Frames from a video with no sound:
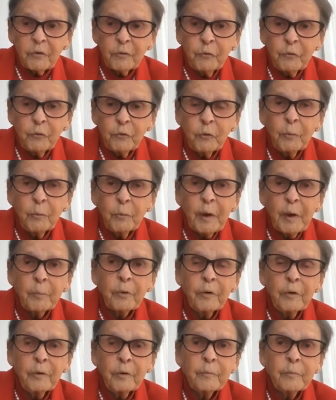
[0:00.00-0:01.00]
a full
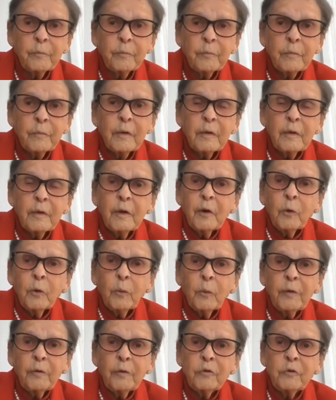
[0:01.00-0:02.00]
member.
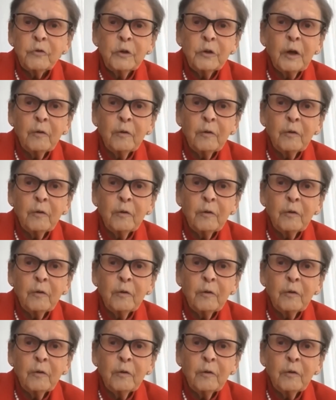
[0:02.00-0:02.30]
Whether she